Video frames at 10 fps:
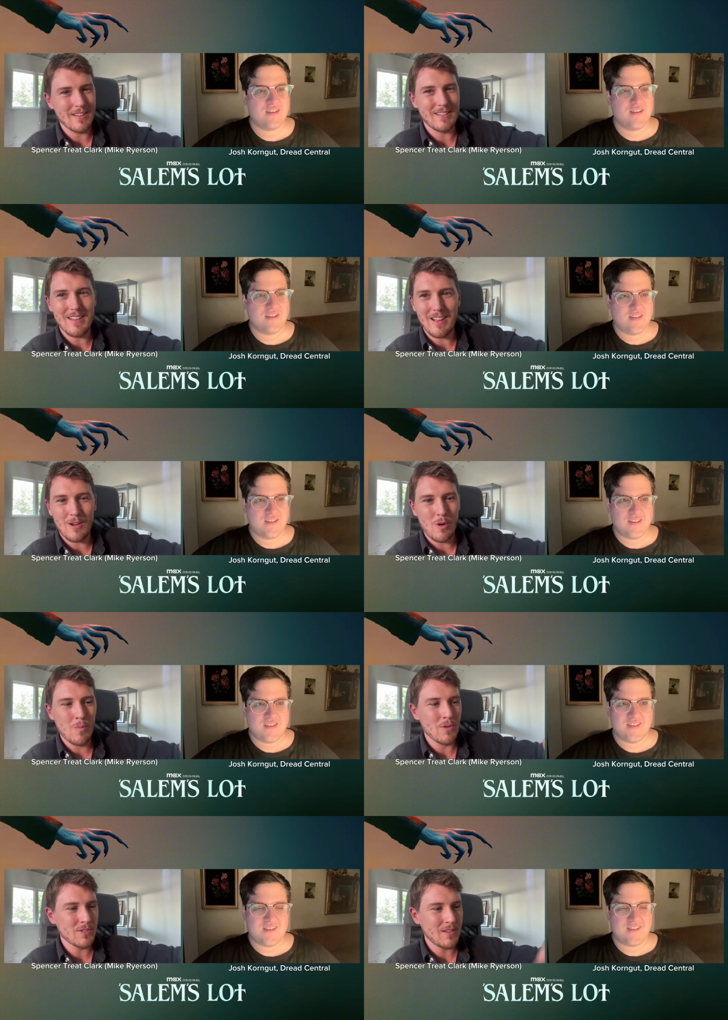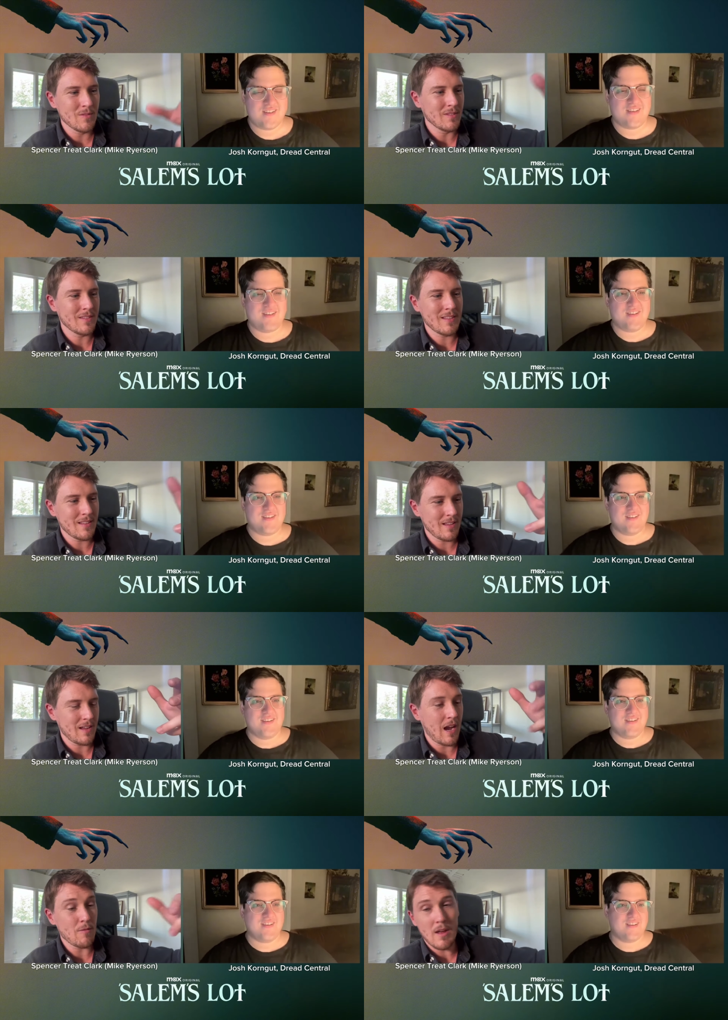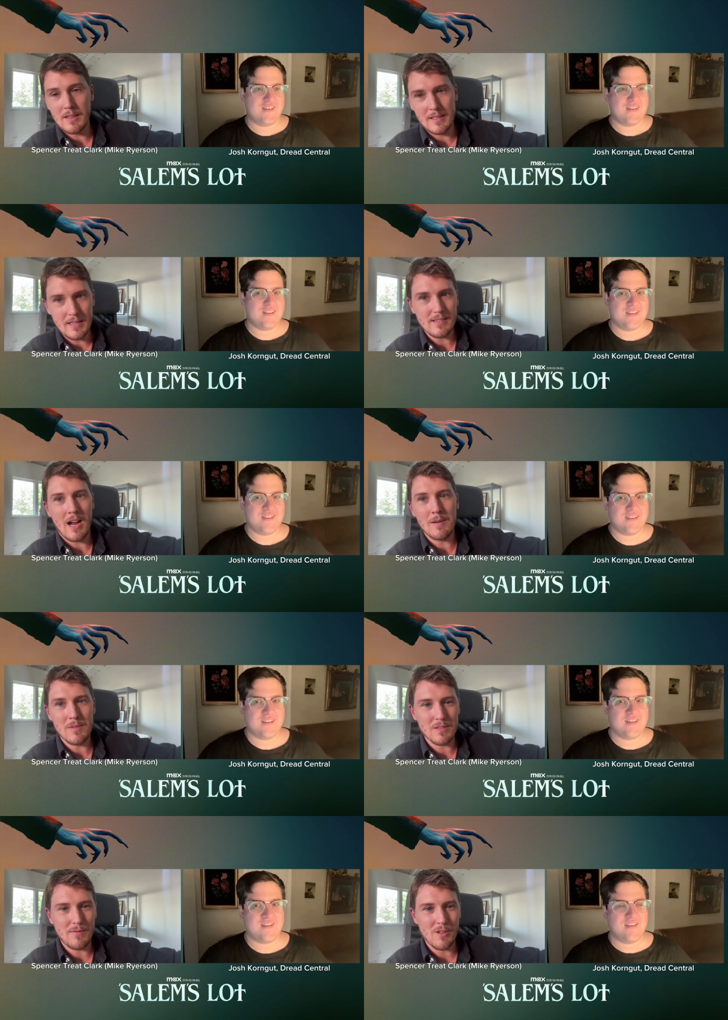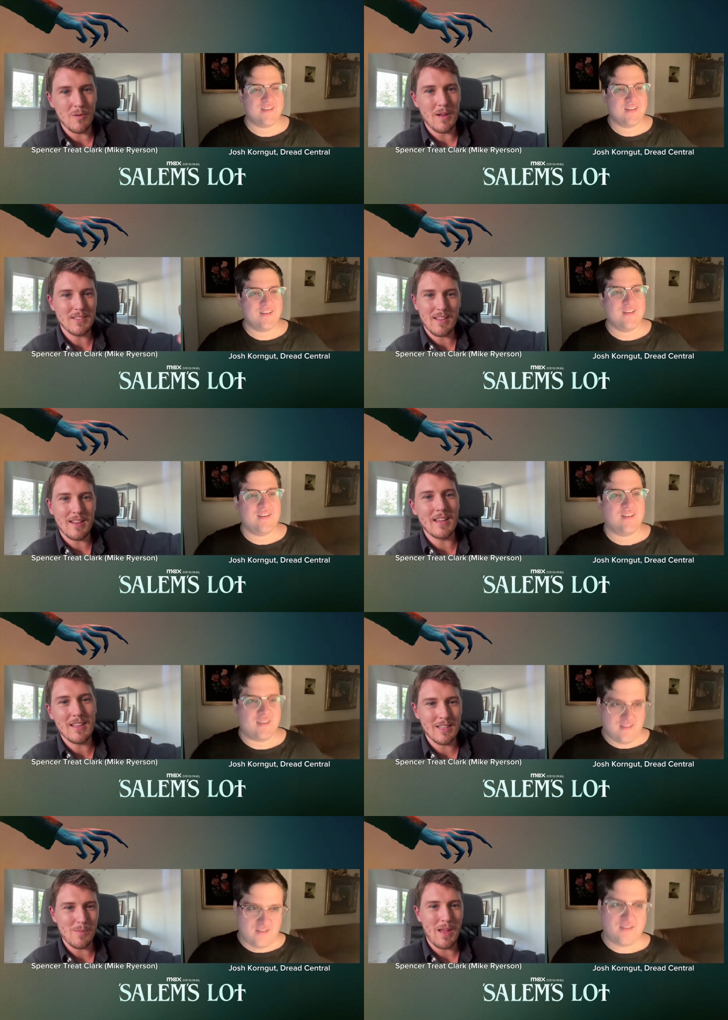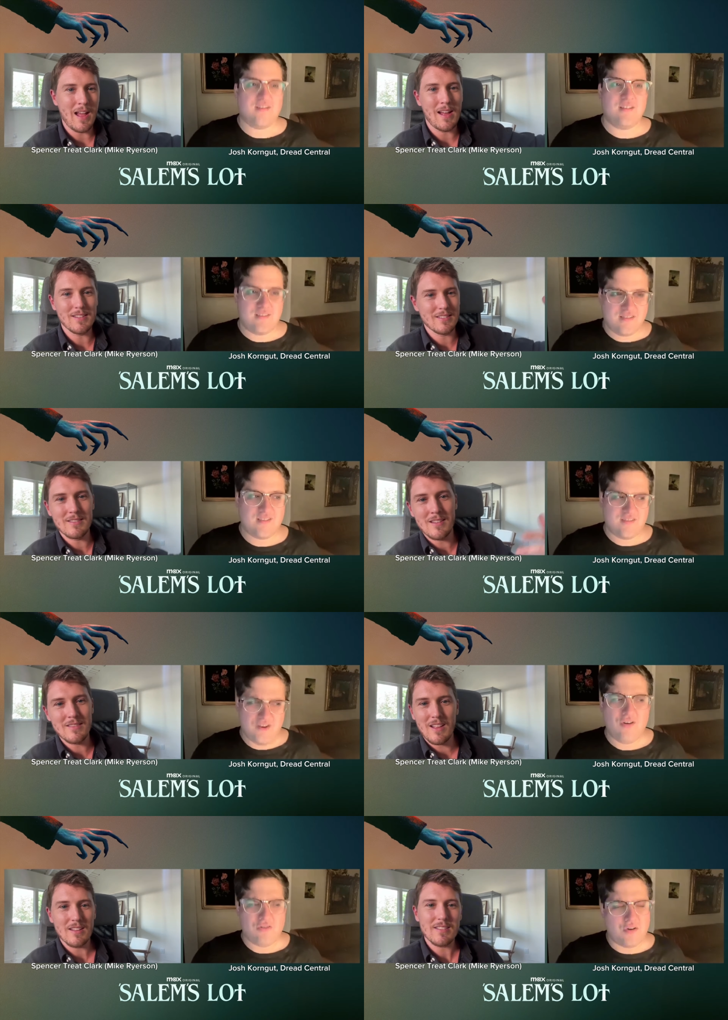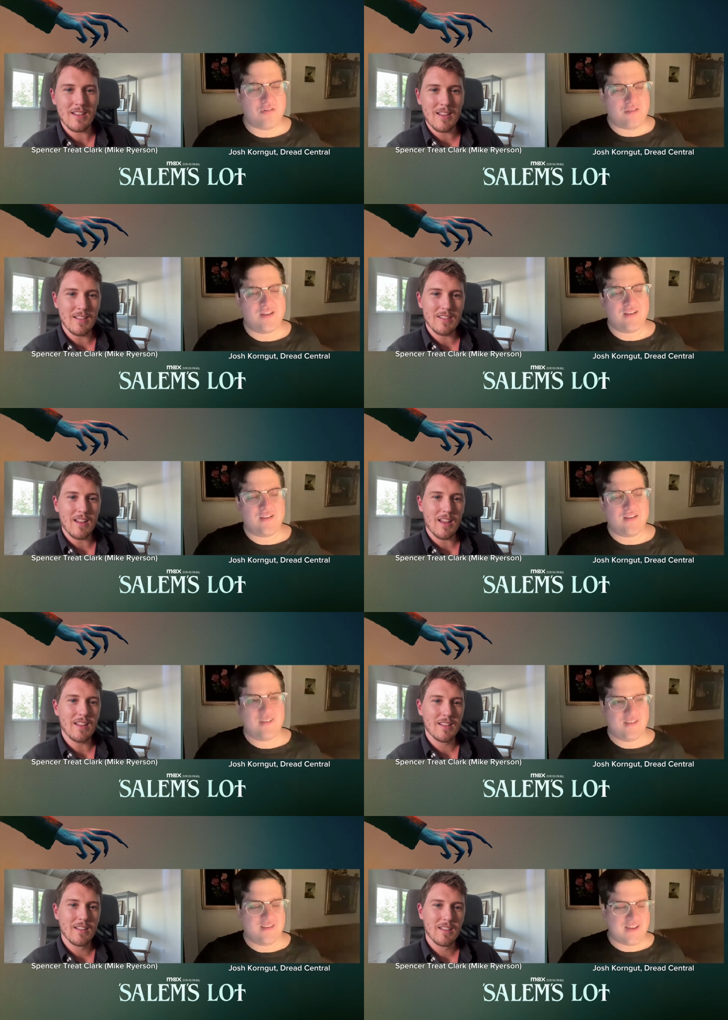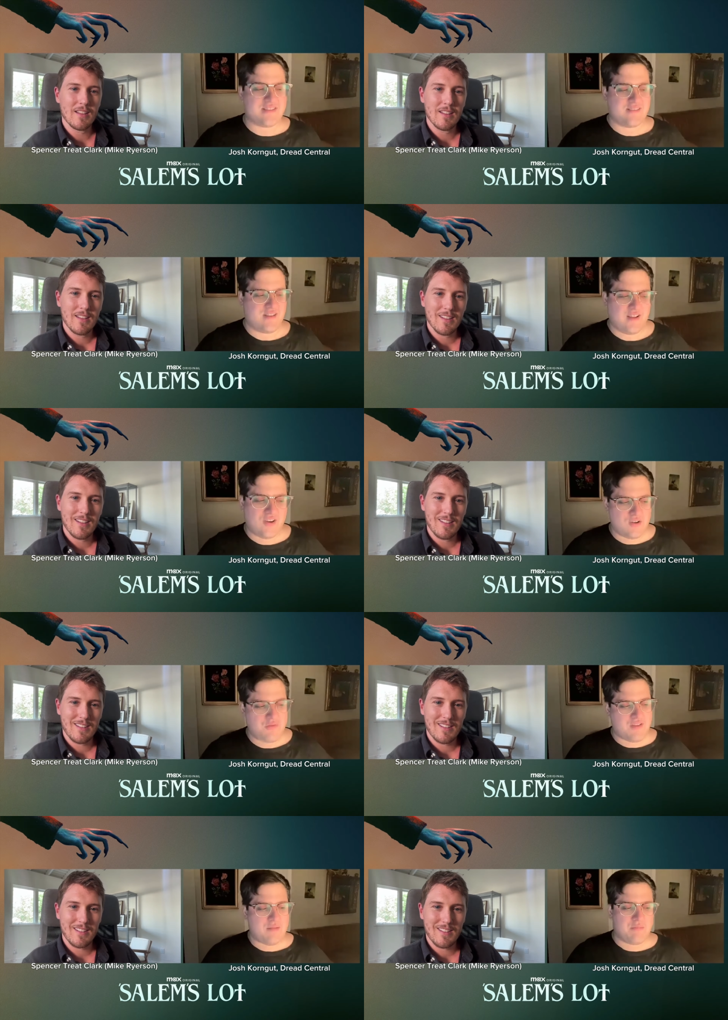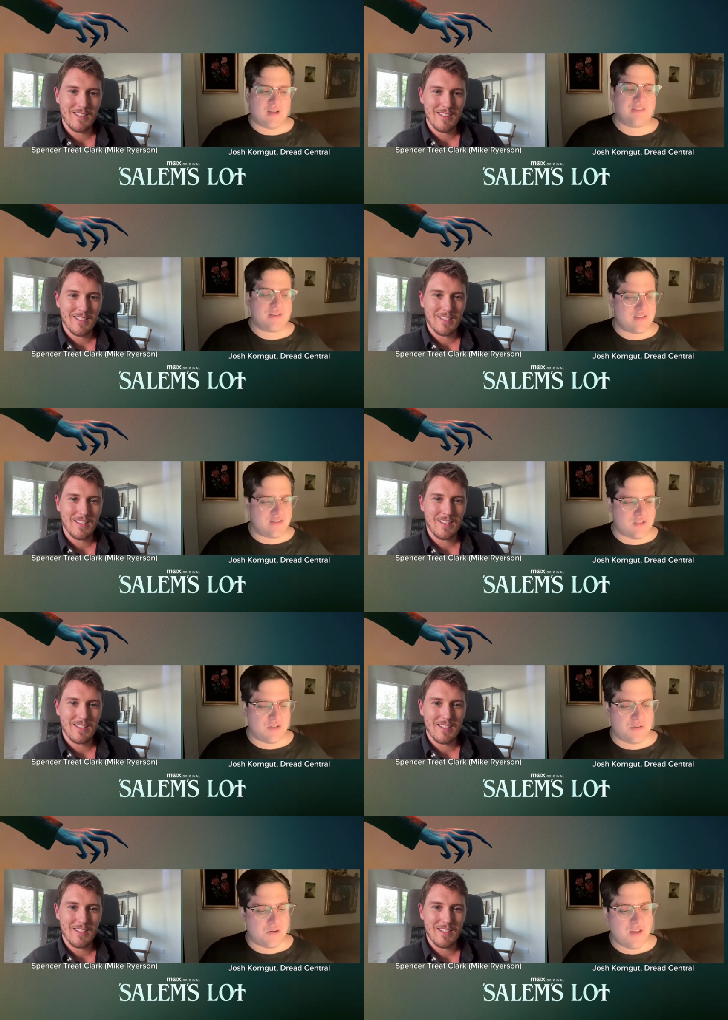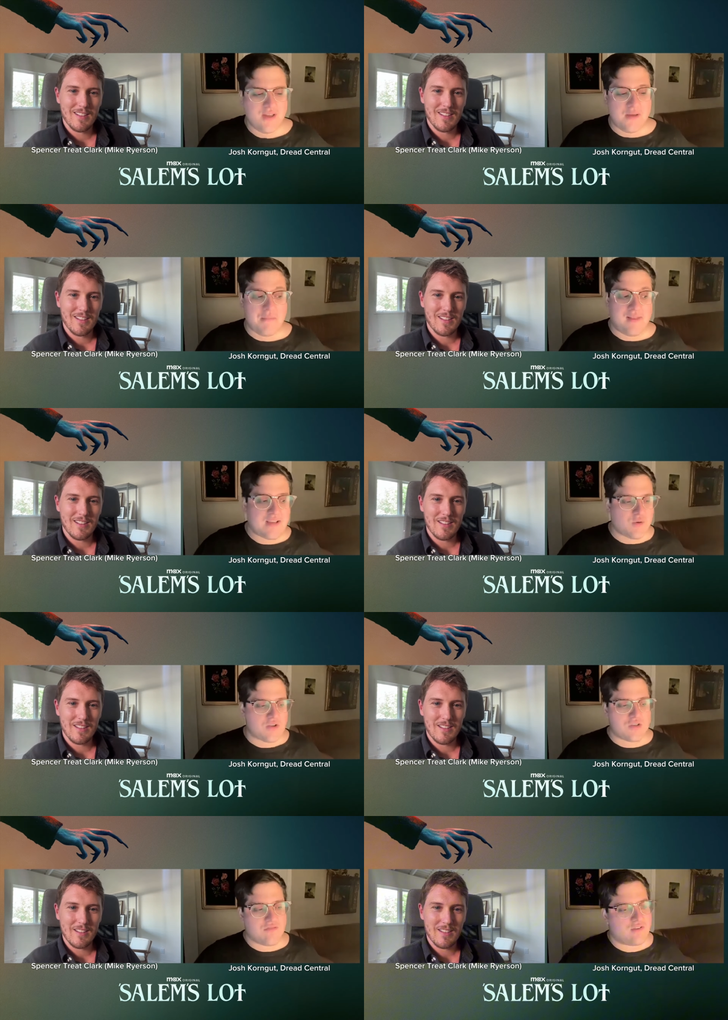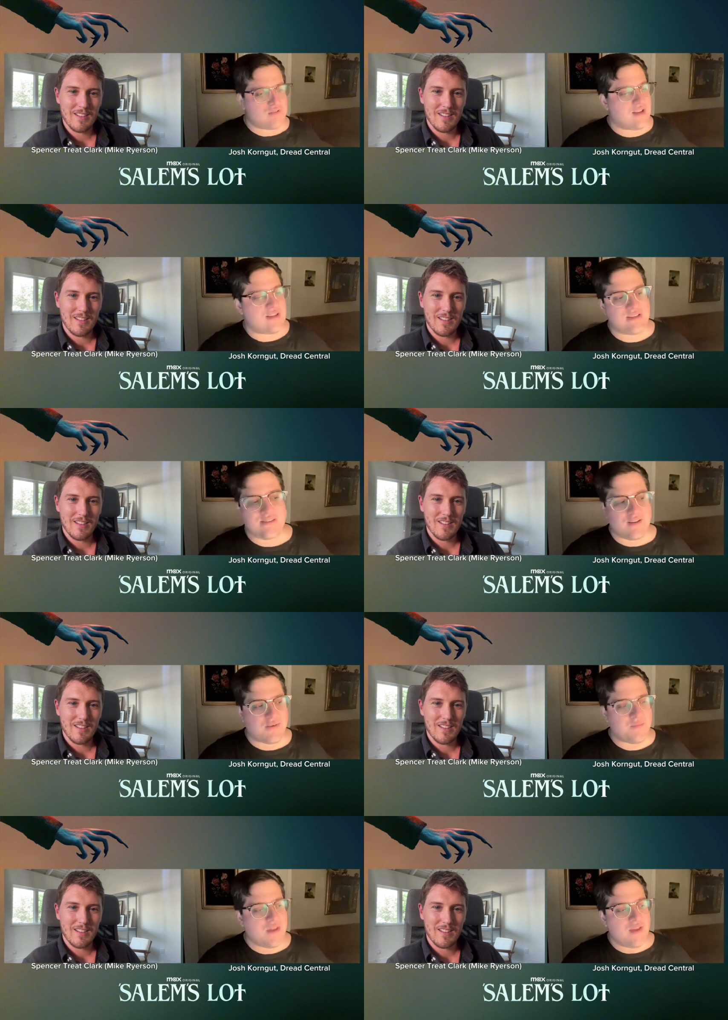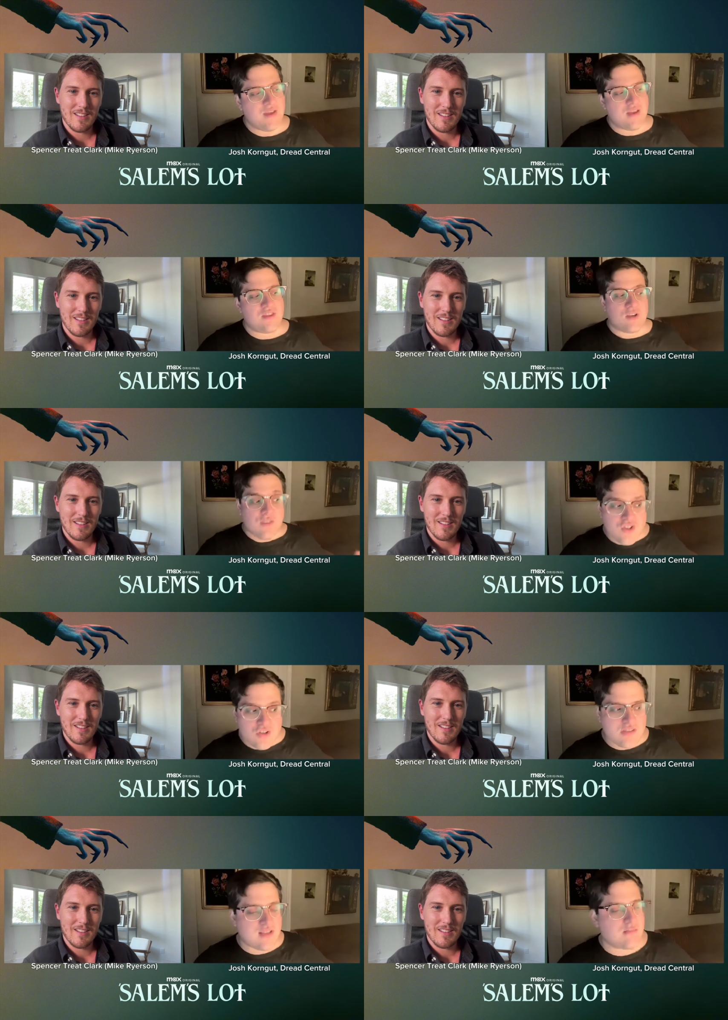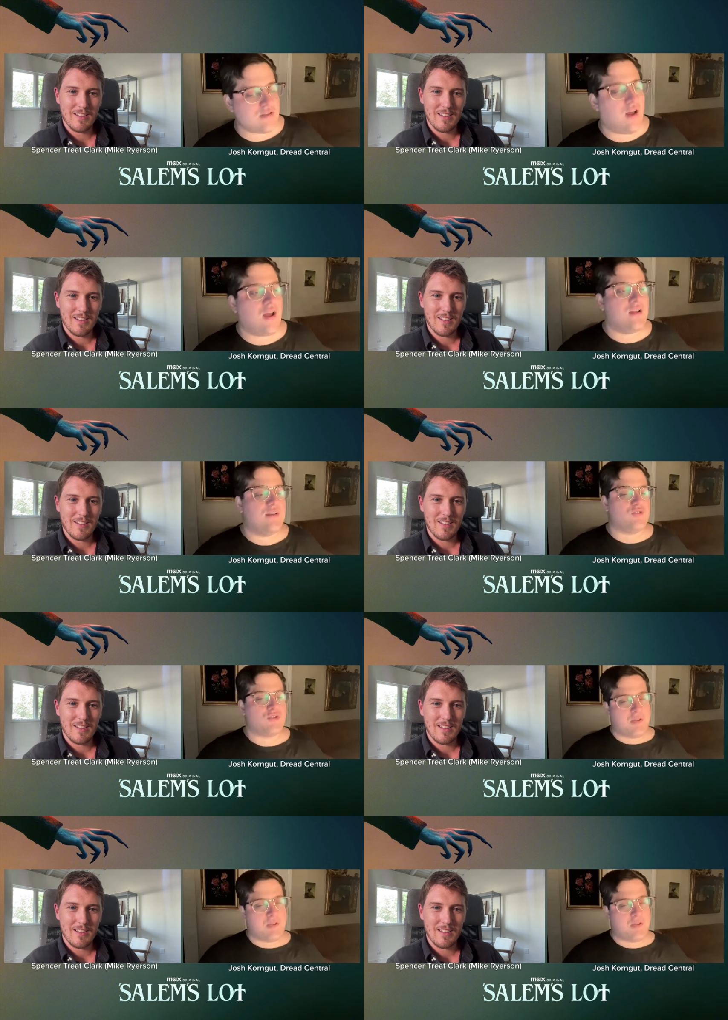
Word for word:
Speaker 1: of uh, almost even uh, ironically a timeless feel by setting it in the past and not totally.
Speaker 2: Yes, I agree with that. I'm glad they did too. My last question for you today is, you know, the original Salem's Lot is